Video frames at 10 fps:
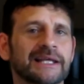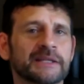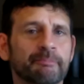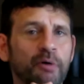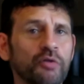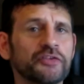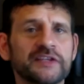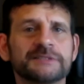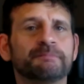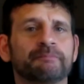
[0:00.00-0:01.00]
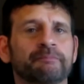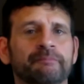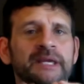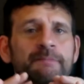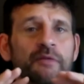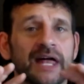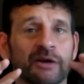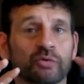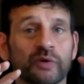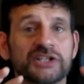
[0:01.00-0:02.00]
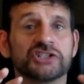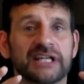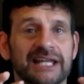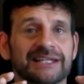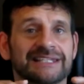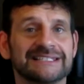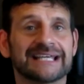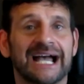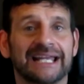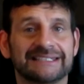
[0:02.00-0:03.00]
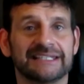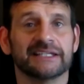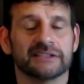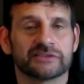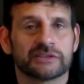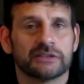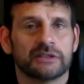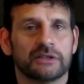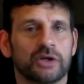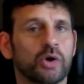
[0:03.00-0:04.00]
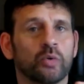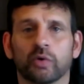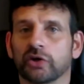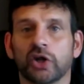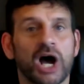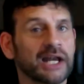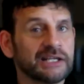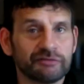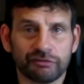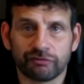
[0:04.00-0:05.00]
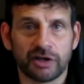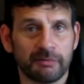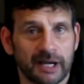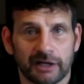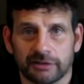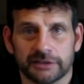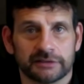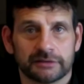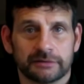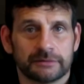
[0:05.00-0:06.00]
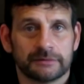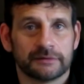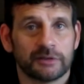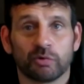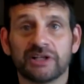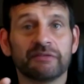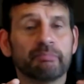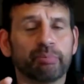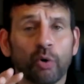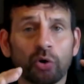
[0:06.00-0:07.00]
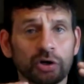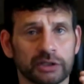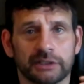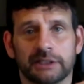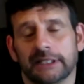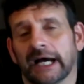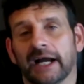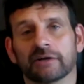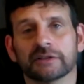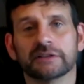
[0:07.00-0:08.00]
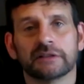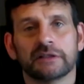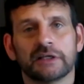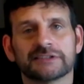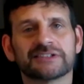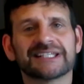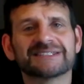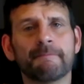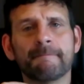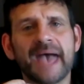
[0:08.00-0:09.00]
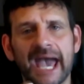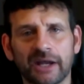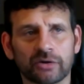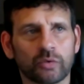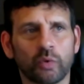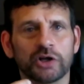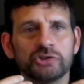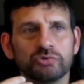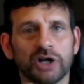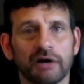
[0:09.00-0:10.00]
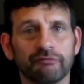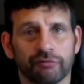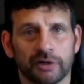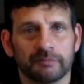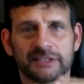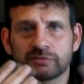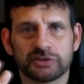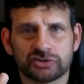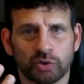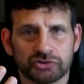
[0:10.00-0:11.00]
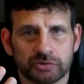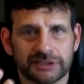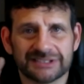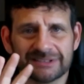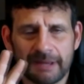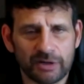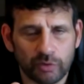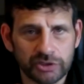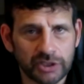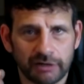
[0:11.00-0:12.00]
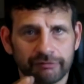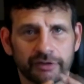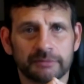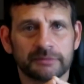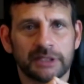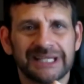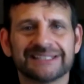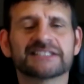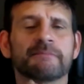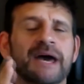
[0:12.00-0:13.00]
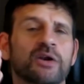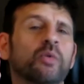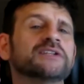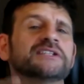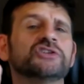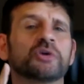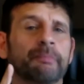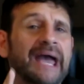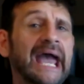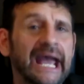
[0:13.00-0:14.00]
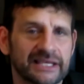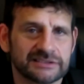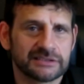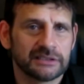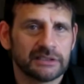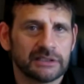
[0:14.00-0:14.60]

and both of these people that originated these ideas were not even from Ireland. They weren't even born in Ireland. So it doesn't matter where you come from. That's what this whole story is. It doesn't matter where you come from. It doesn't matter what's in your past.